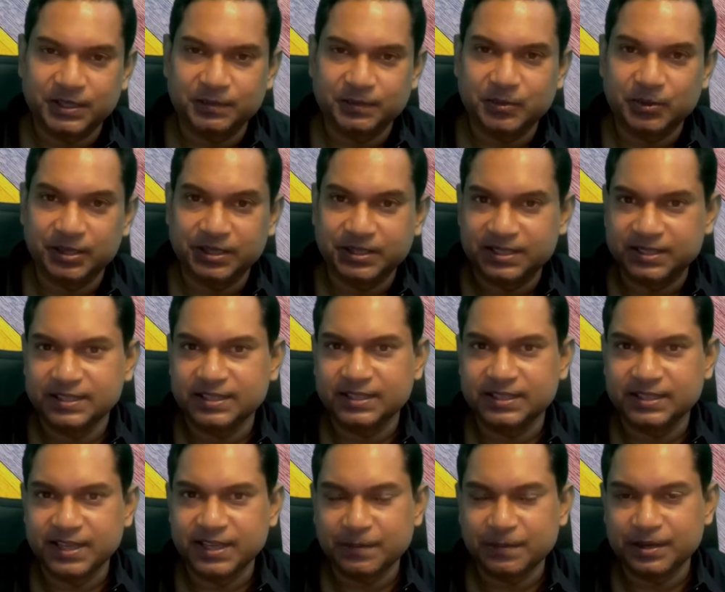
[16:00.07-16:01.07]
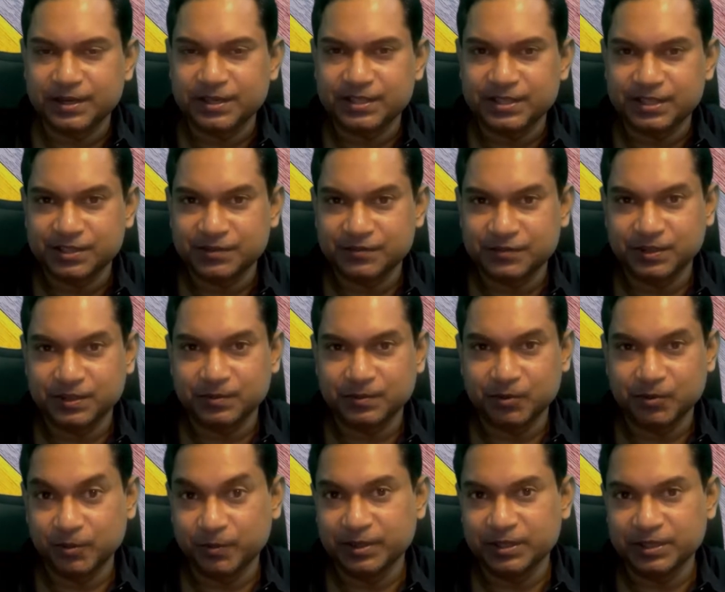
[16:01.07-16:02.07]
political dimension for the
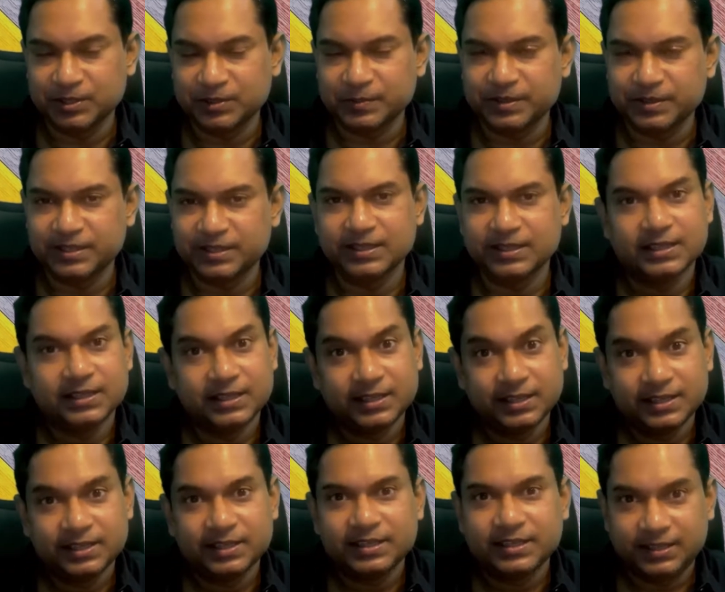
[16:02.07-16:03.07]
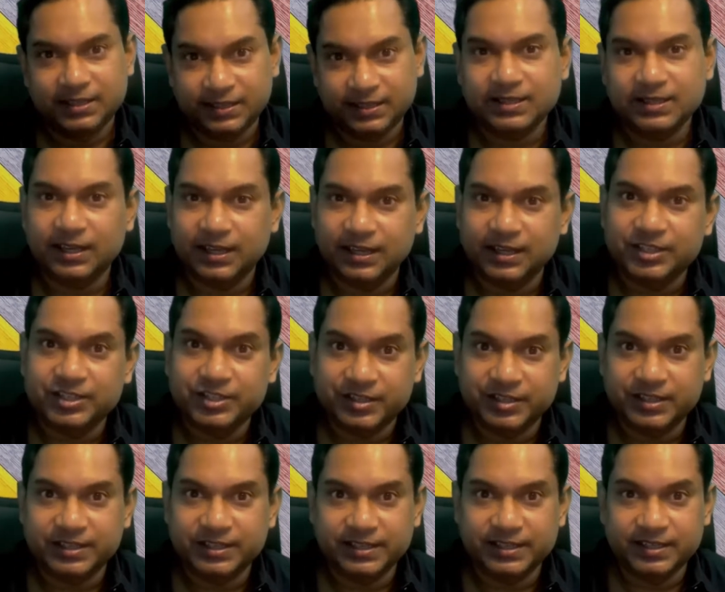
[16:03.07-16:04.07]
moment, but
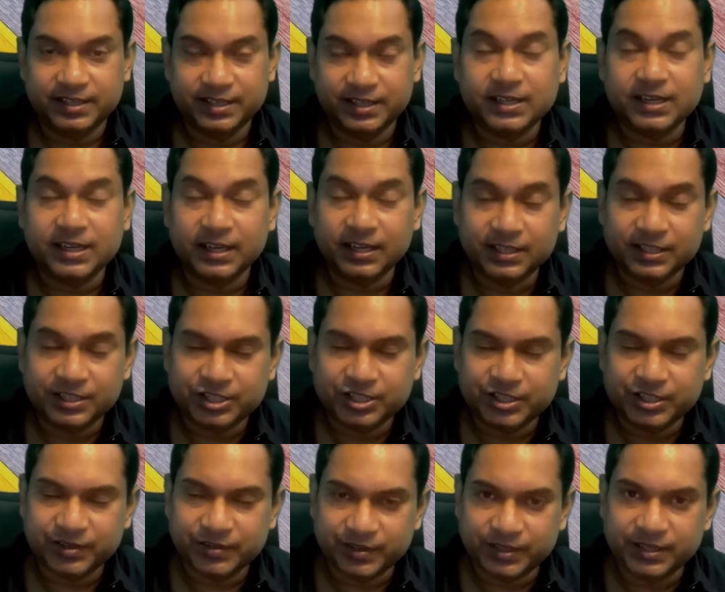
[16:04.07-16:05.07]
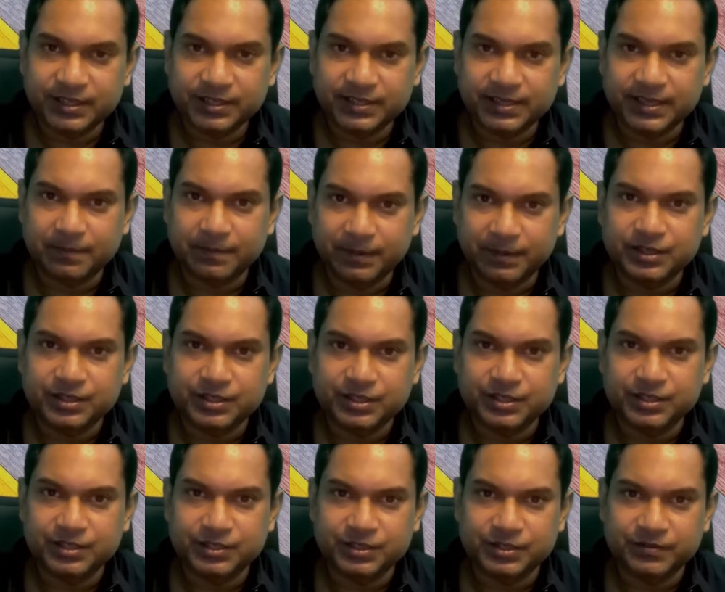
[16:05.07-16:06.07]
cultural
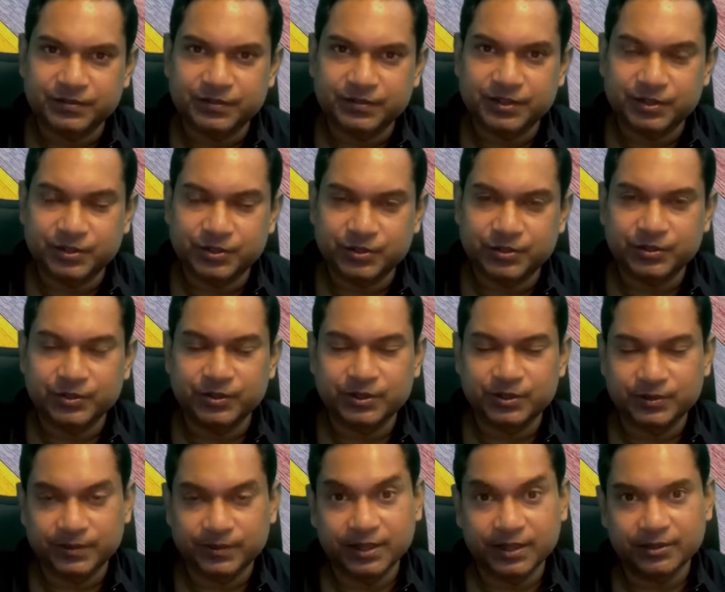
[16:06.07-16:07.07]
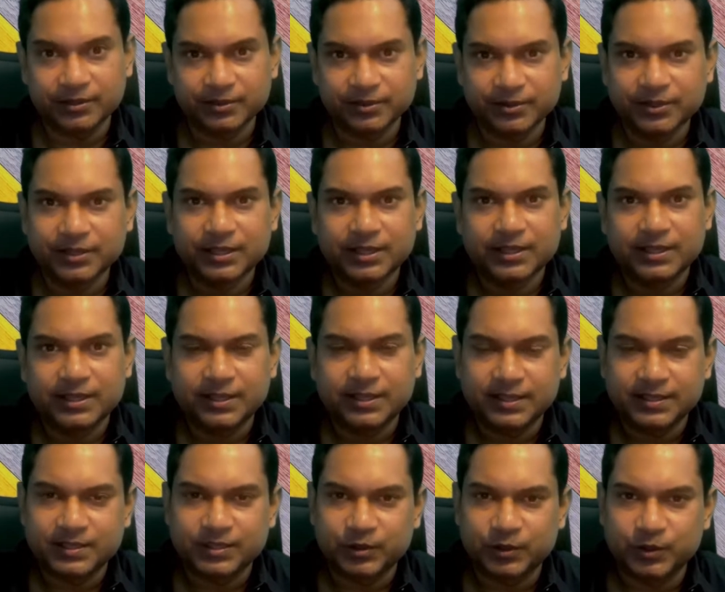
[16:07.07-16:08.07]
dimensions of control, wow,
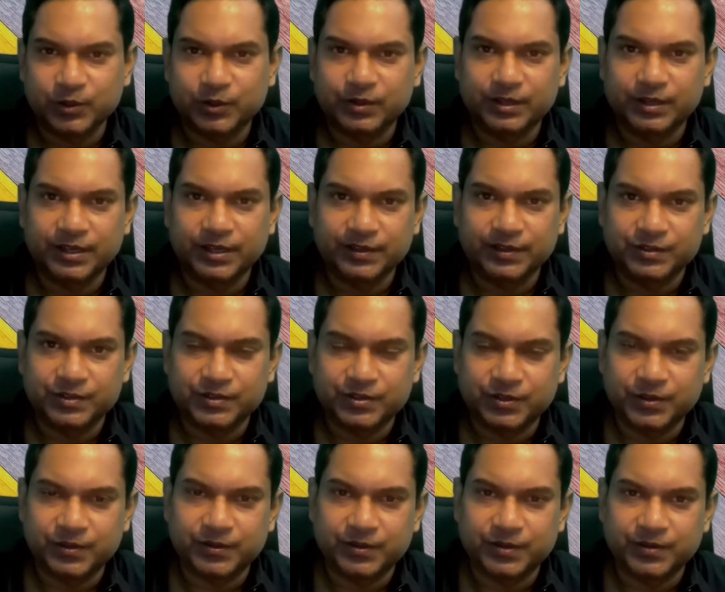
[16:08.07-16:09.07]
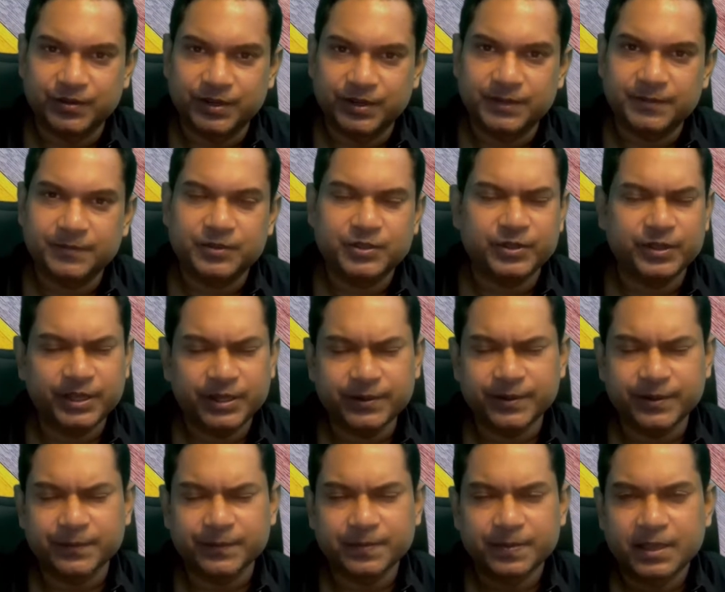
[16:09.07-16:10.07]
that's a whole nother story, right? So
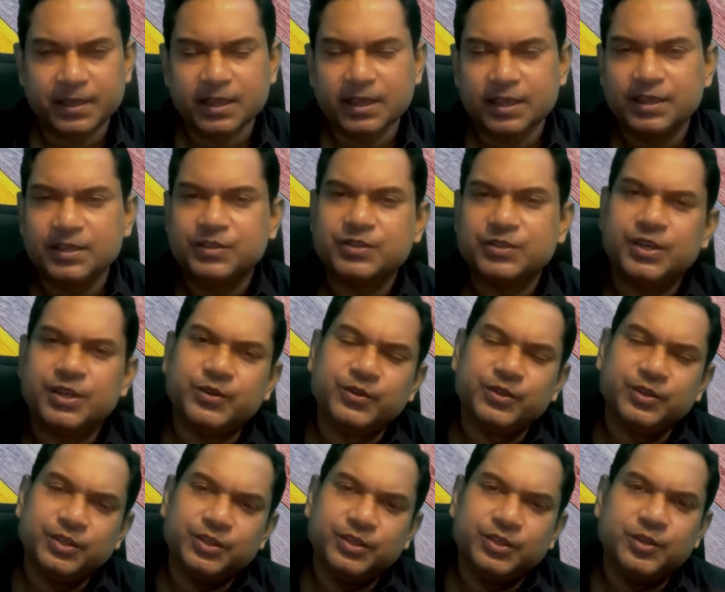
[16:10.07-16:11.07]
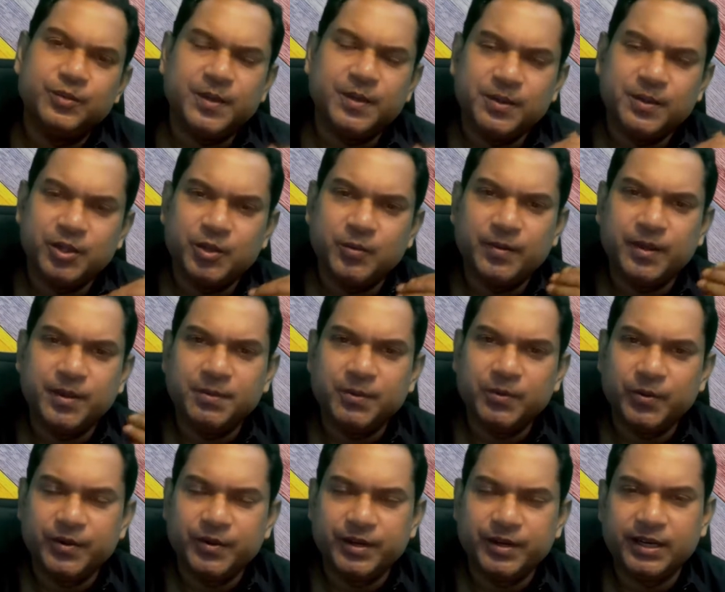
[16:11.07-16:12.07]
anyway, so now you might be
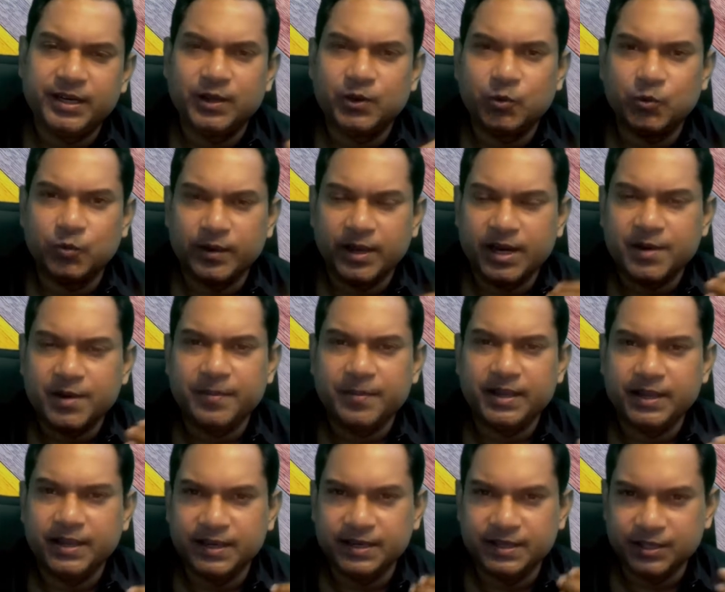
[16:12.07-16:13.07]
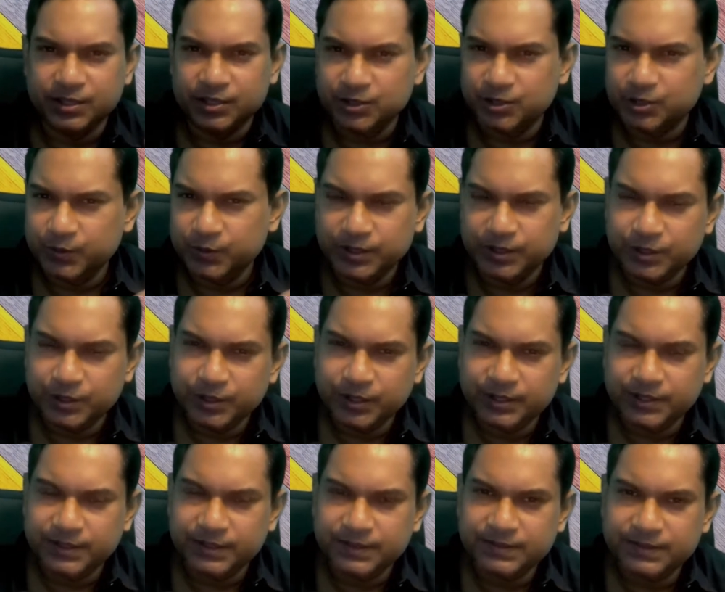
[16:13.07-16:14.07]
wondering, where am I getting to with all
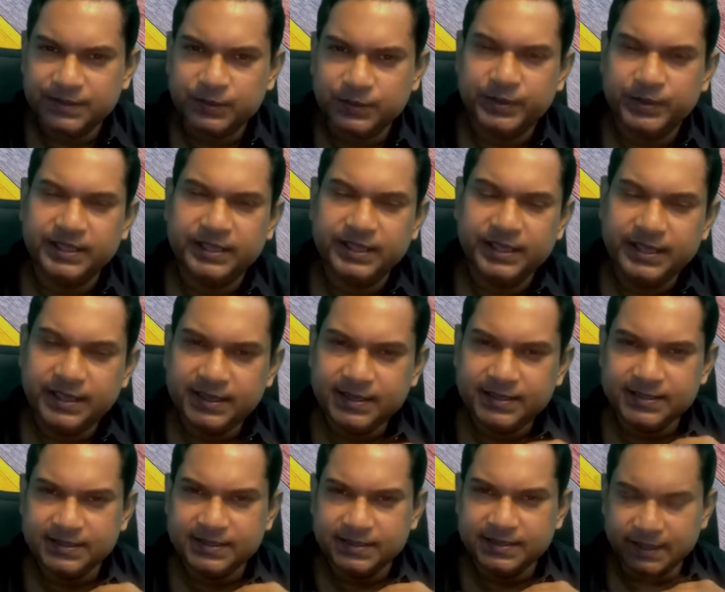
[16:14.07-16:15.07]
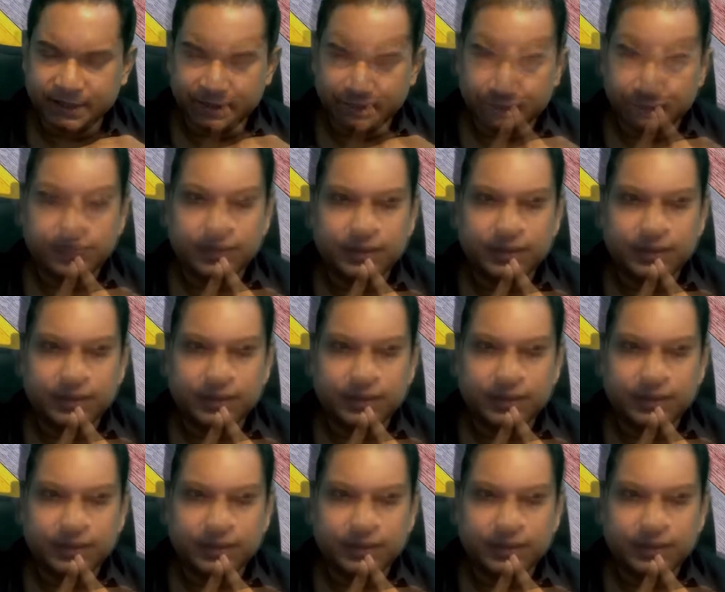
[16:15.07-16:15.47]
this? Well, here's the thing.